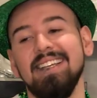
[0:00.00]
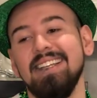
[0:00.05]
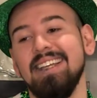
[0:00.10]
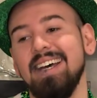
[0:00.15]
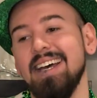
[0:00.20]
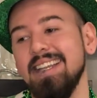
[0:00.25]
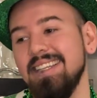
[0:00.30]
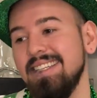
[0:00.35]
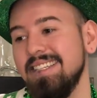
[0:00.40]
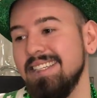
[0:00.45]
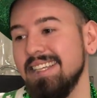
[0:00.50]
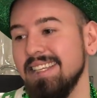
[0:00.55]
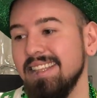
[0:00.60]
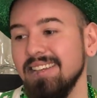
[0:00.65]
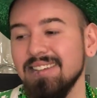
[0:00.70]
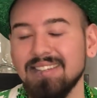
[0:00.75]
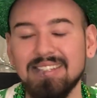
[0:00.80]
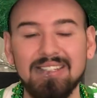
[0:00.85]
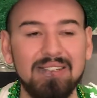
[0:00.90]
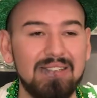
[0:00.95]

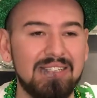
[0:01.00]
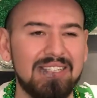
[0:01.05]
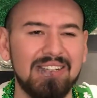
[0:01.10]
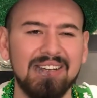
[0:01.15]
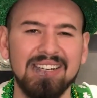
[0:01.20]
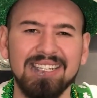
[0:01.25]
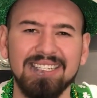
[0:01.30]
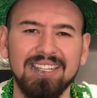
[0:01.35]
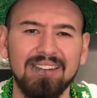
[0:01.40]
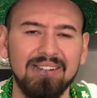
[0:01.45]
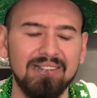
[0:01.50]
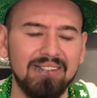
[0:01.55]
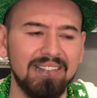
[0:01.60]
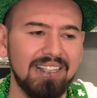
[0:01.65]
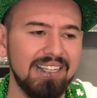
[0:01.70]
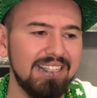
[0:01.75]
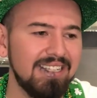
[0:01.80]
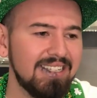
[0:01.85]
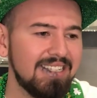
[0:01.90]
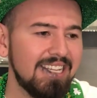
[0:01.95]
Those two stories don't
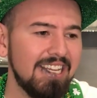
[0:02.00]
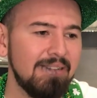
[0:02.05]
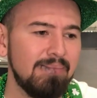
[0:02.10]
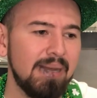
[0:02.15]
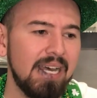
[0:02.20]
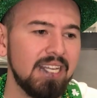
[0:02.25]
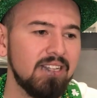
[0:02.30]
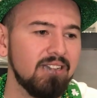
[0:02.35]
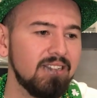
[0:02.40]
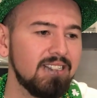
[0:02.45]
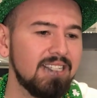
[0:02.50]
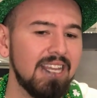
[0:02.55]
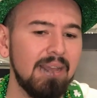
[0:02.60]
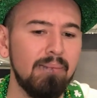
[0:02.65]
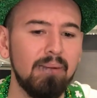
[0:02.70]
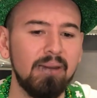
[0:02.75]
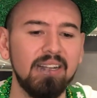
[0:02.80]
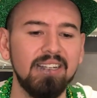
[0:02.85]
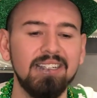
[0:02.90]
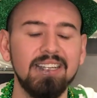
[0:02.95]
relate to St. Patrick's Day,
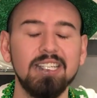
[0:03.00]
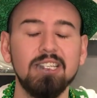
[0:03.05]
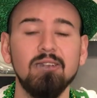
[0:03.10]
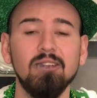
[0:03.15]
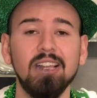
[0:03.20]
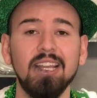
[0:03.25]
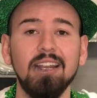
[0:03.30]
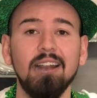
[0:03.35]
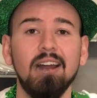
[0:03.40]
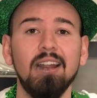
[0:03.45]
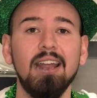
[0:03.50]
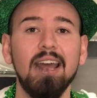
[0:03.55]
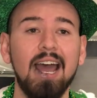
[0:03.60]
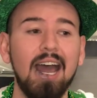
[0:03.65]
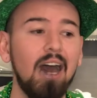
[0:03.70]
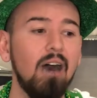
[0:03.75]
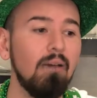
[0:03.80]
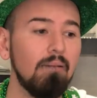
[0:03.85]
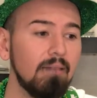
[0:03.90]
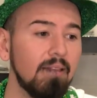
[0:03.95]
but it does relate on
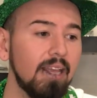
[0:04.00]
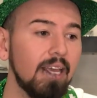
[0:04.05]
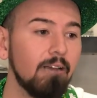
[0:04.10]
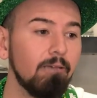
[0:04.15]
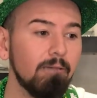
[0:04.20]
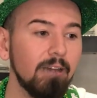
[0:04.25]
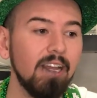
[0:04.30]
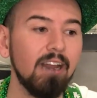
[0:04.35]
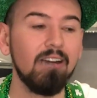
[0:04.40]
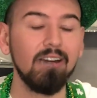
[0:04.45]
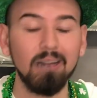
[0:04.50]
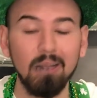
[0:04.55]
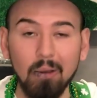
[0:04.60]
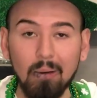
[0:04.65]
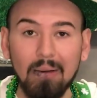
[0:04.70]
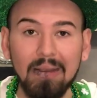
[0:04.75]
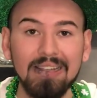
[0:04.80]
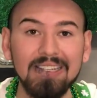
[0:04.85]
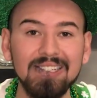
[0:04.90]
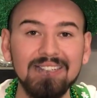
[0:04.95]
how lit we are
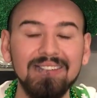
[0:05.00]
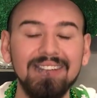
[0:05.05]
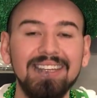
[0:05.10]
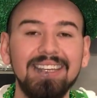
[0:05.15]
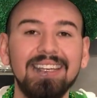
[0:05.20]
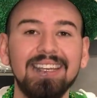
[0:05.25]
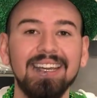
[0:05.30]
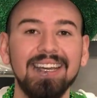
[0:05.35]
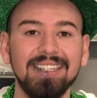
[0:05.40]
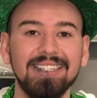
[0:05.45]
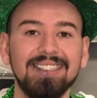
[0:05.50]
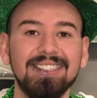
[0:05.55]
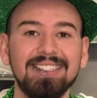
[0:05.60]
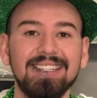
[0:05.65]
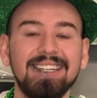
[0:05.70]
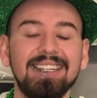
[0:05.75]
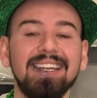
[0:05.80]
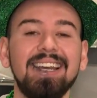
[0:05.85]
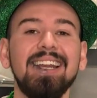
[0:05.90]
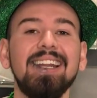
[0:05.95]
going to get
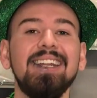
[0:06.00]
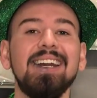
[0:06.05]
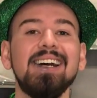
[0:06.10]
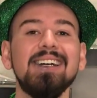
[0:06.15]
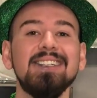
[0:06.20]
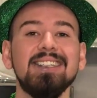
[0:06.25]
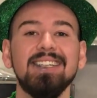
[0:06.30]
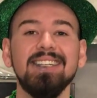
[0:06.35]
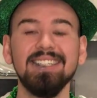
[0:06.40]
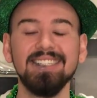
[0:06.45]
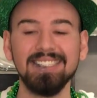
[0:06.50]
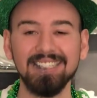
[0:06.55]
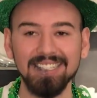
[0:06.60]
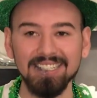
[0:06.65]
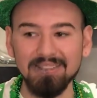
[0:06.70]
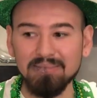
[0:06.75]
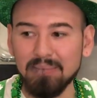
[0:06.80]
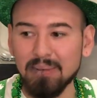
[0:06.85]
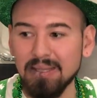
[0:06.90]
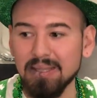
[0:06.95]
tonight, guys. It is
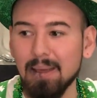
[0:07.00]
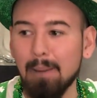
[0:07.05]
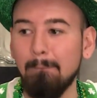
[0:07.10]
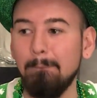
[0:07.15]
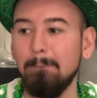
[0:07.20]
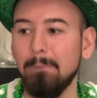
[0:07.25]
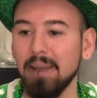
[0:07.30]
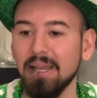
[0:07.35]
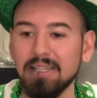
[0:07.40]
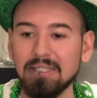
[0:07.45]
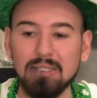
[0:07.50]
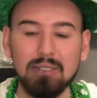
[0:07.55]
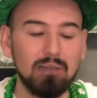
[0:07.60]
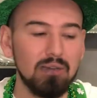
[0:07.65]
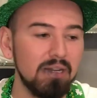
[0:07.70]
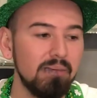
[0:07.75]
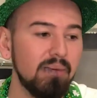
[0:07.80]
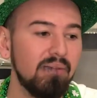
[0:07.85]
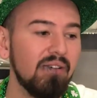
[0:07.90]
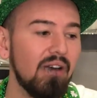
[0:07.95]
going to be the best
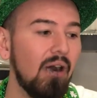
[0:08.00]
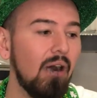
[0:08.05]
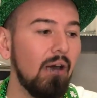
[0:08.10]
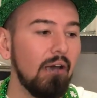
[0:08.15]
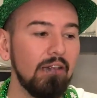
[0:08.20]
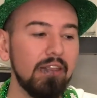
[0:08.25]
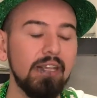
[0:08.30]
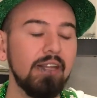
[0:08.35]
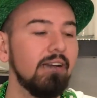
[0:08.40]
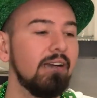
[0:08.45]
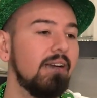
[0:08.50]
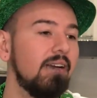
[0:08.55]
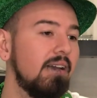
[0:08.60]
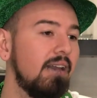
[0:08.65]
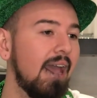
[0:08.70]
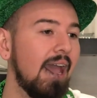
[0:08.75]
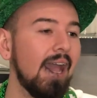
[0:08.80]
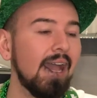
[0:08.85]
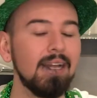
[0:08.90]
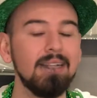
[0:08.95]
stream of all year,
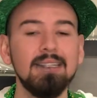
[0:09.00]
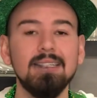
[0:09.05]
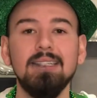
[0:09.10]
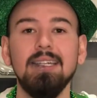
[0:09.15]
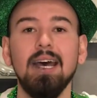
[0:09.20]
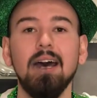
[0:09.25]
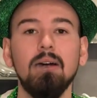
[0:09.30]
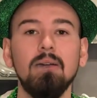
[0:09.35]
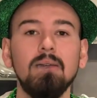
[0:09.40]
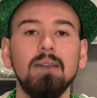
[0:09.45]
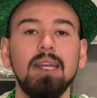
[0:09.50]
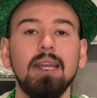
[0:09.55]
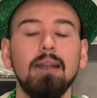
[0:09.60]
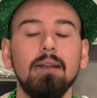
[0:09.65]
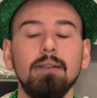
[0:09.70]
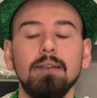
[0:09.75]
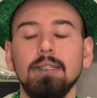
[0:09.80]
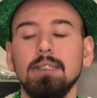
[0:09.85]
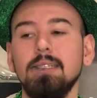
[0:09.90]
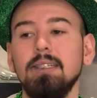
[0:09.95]
hands down,
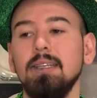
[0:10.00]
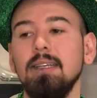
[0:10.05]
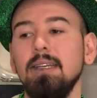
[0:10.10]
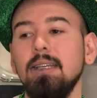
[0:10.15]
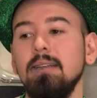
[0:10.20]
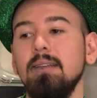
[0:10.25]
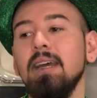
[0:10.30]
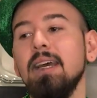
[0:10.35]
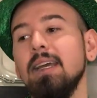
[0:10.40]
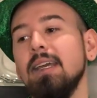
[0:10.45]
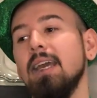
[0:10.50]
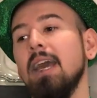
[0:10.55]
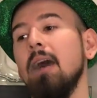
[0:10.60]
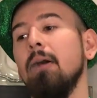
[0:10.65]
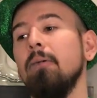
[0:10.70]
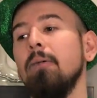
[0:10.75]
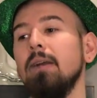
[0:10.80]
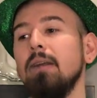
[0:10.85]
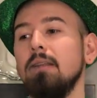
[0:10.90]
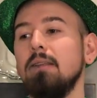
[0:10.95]
guaranteed.
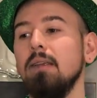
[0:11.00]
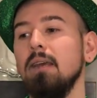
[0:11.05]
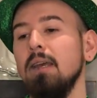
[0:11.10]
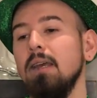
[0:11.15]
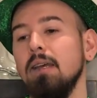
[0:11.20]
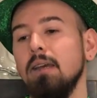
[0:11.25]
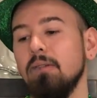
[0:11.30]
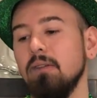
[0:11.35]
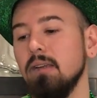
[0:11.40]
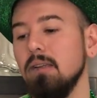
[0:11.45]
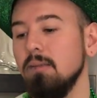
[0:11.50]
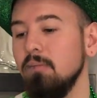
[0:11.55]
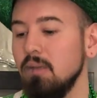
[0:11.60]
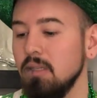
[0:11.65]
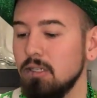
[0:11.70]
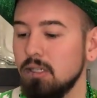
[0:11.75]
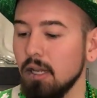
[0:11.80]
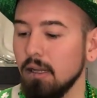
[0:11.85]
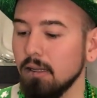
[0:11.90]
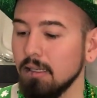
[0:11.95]
Can't wait. We're going to
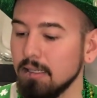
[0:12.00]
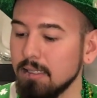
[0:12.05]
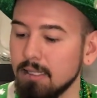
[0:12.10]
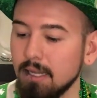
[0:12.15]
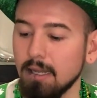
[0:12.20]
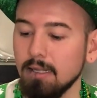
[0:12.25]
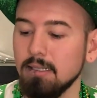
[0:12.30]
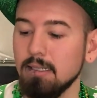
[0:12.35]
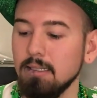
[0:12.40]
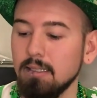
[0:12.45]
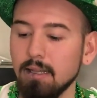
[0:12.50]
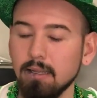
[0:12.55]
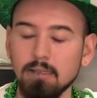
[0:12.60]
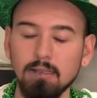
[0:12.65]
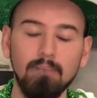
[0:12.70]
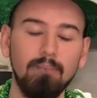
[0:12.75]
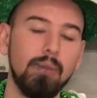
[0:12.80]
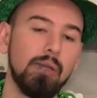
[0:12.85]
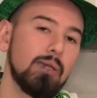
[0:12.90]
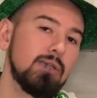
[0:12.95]
be chugging tons and
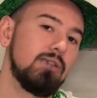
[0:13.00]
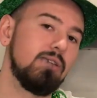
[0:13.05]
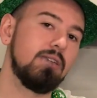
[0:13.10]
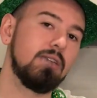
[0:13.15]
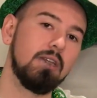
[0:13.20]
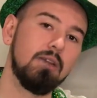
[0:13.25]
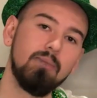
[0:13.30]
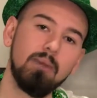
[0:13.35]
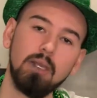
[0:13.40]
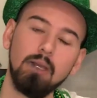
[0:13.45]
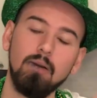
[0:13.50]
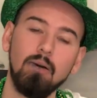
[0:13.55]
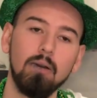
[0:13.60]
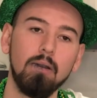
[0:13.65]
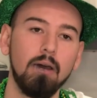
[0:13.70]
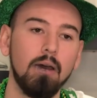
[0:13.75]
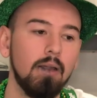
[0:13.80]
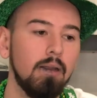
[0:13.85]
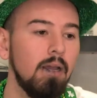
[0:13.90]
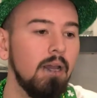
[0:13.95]
tons of beers. It's going to be
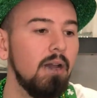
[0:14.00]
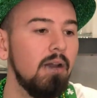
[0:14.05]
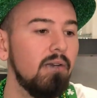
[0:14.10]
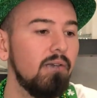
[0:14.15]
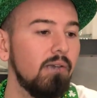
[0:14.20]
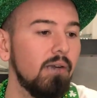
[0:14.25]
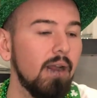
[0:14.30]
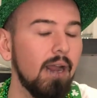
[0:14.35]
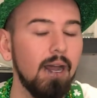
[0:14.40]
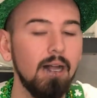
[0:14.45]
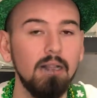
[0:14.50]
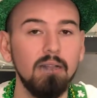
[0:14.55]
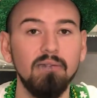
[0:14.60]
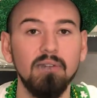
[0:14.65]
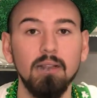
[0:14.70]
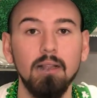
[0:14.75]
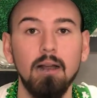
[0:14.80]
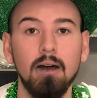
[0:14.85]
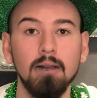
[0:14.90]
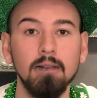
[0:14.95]
going on for a hell
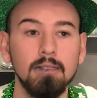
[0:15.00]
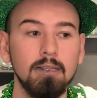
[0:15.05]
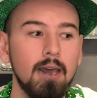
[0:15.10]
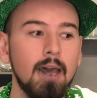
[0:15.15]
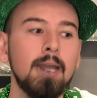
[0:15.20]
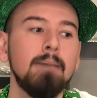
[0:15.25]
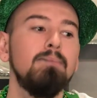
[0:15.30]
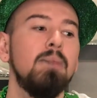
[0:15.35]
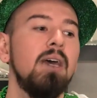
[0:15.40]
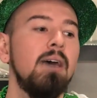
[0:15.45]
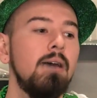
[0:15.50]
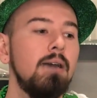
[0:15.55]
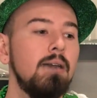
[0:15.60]
of a long time.